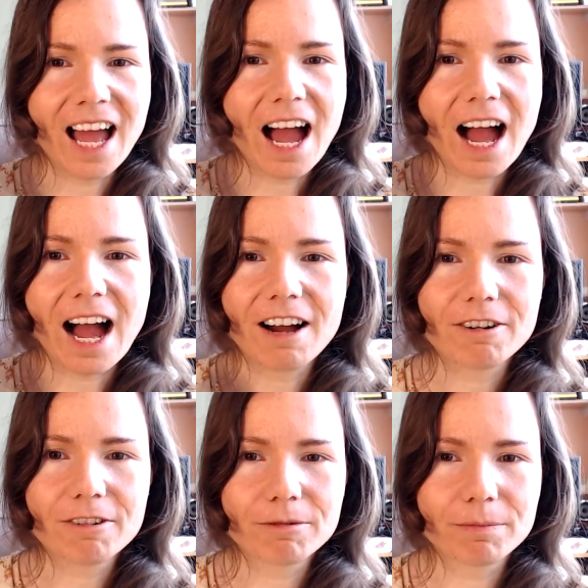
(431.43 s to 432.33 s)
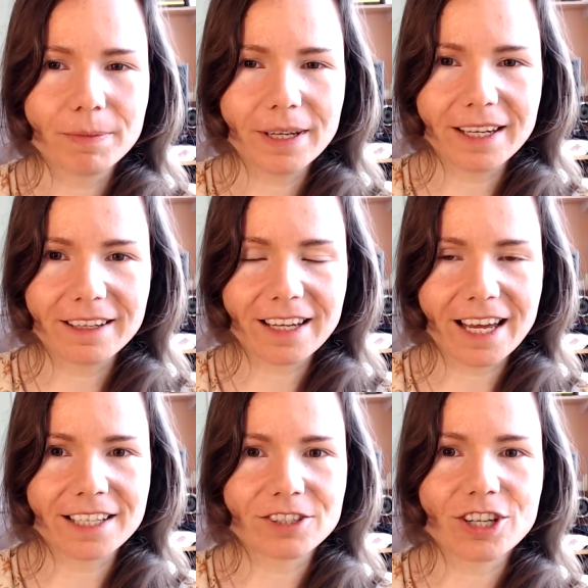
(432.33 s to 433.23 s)
how big
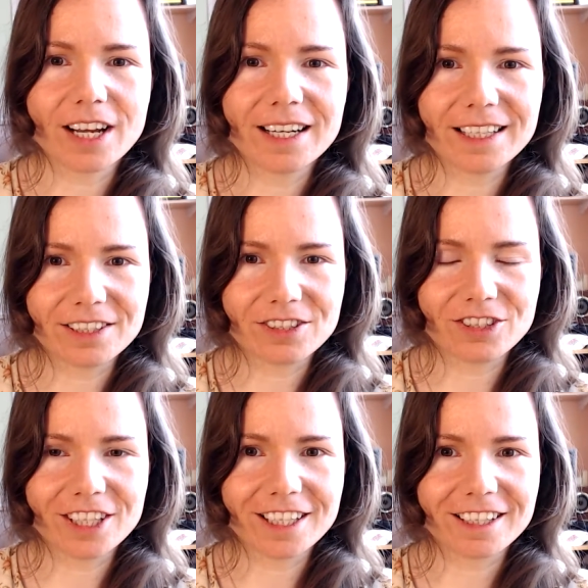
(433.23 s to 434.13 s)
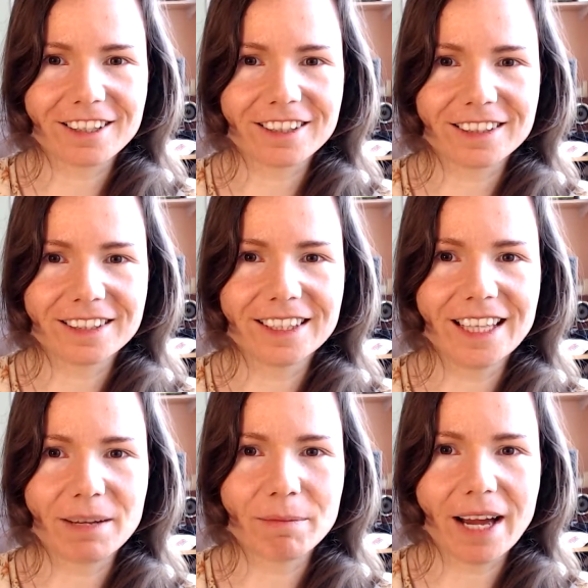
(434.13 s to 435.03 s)
and challenging
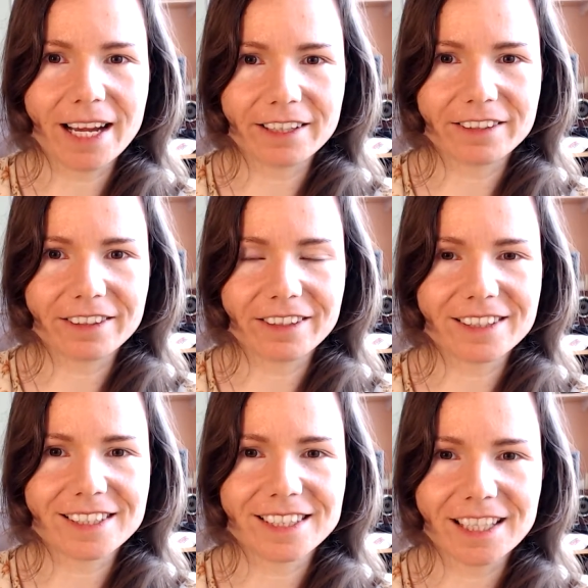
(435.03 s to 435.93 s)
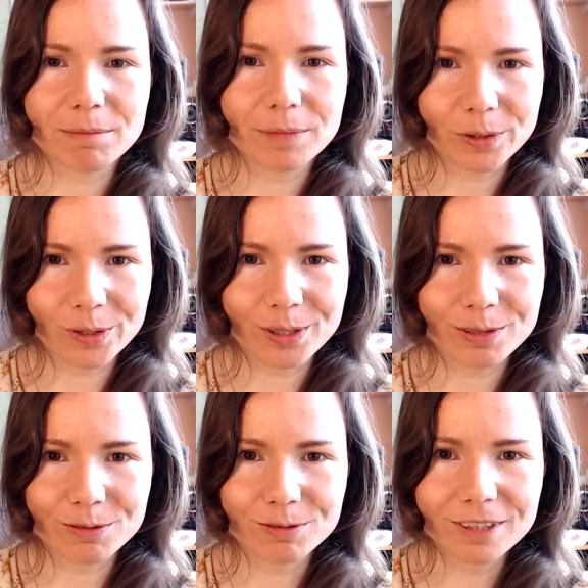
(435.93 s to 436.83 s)
they might seem to
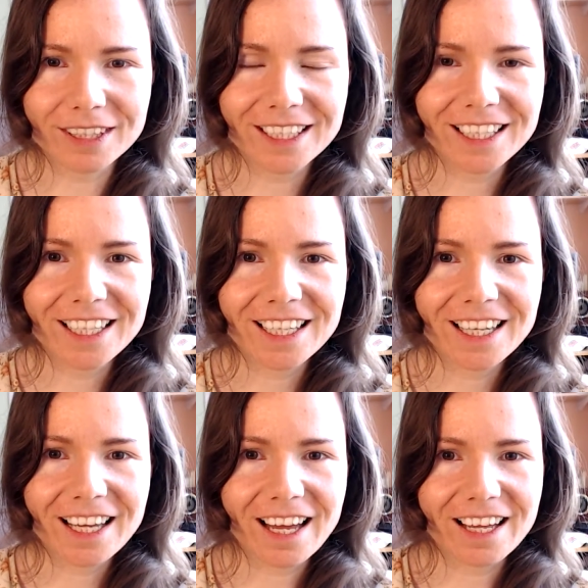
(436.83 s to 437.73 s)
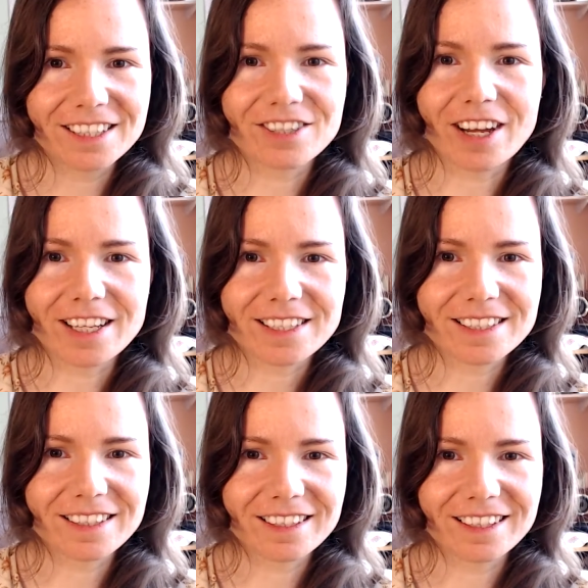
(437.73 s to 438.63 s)
you,
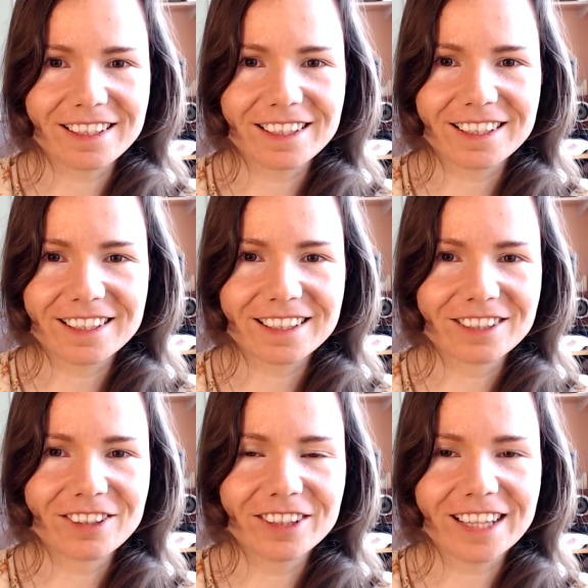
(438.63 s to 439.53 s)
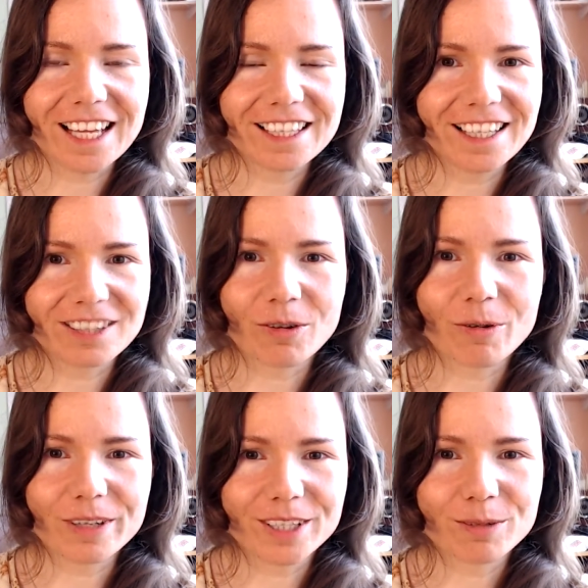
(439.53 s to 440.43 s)
just don't let that
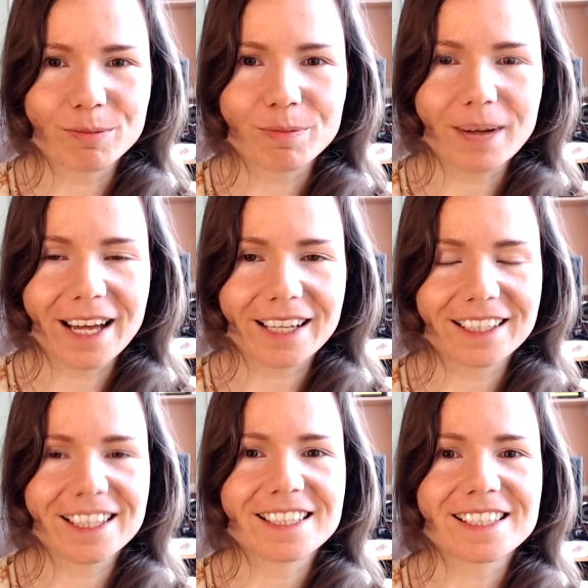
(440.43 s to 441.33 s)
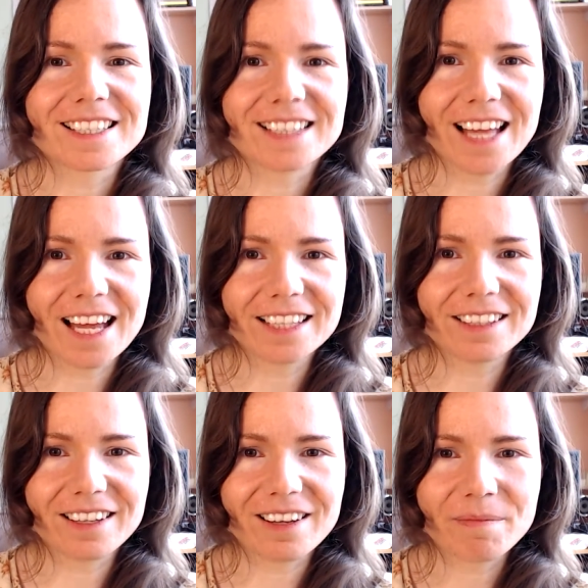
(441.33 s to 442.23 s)
hold you back.
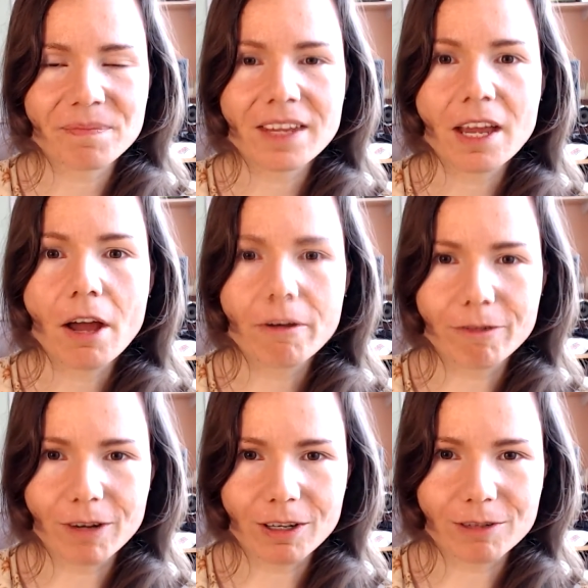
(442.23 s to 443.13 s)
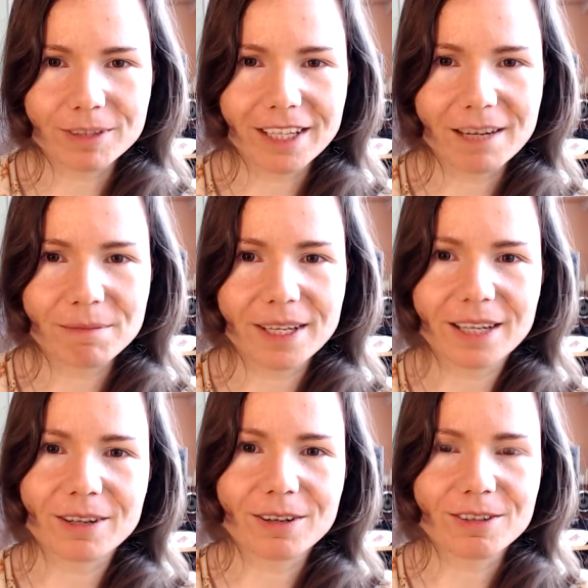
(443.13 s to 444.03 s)
Instead, follow them,
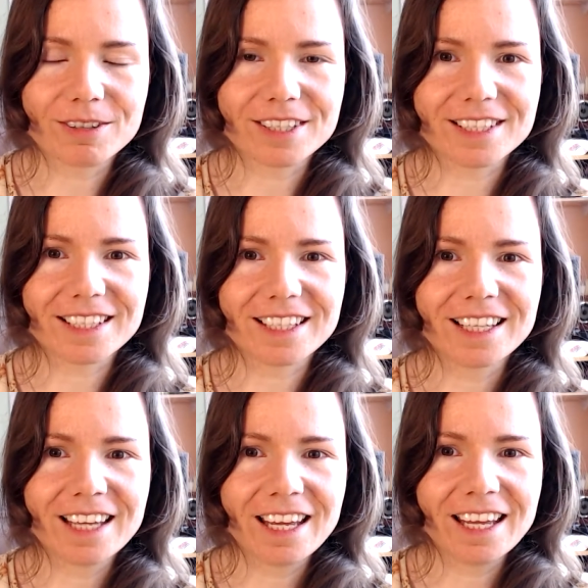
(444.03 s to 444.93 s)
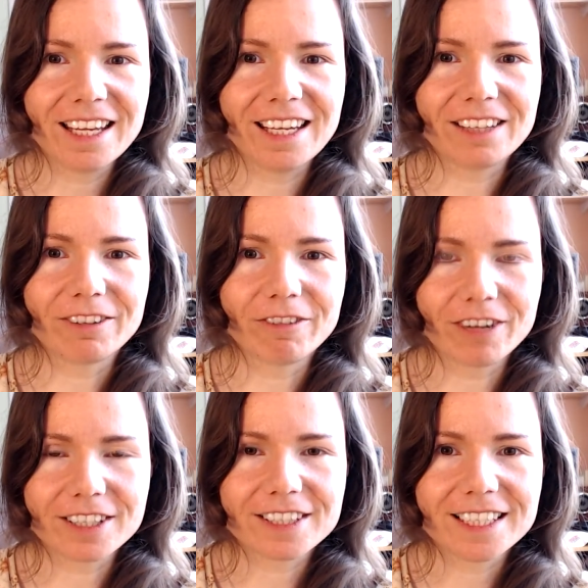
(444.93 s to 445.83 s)
because it's
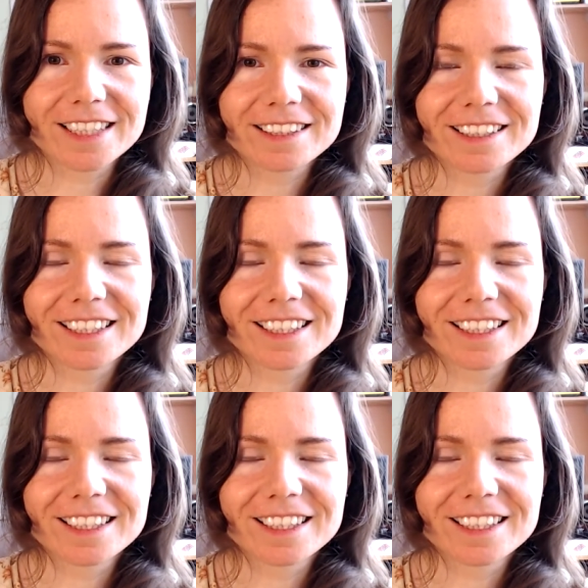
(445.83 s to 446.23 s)
worth it.